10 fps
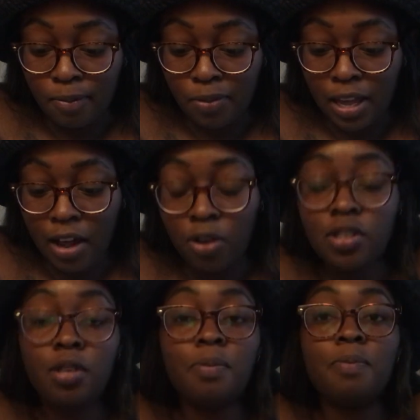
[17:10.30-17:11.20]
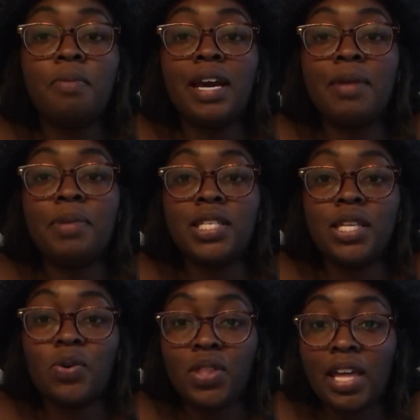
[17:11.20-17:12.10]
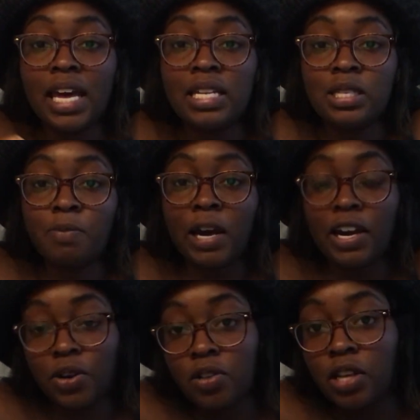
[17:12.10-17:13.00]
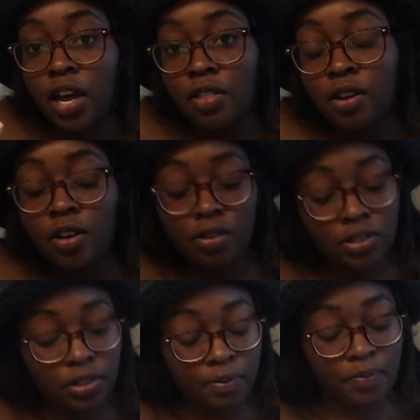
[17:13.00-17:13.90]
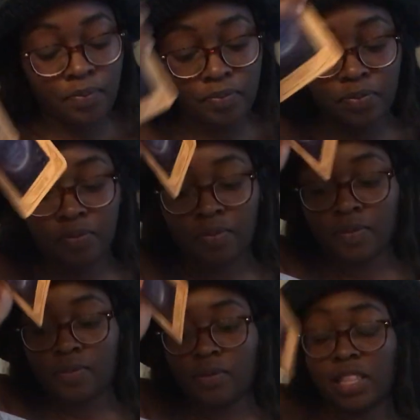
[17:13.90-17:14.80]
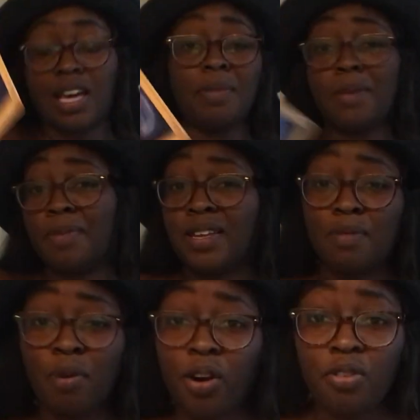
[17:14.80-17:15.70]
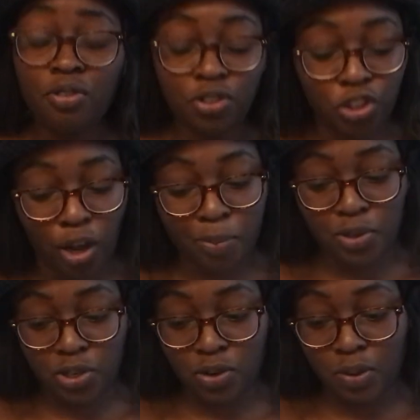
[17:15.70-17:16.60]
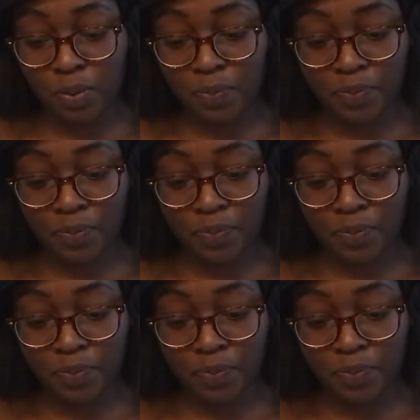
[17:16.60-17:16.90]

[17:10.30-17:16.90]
They also might be someone that inspires others, and that might be part of their job too.